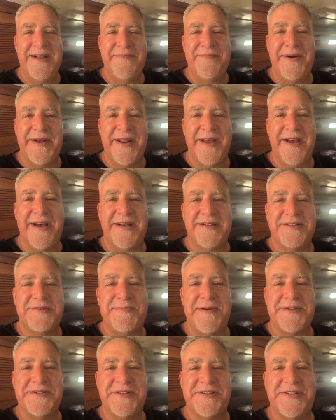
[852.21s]
But
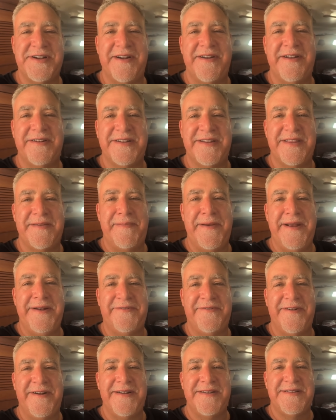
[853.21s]
special shout out to the
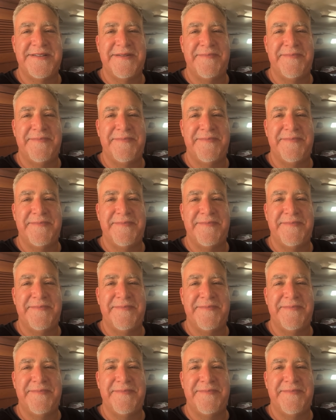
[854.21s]
patrons.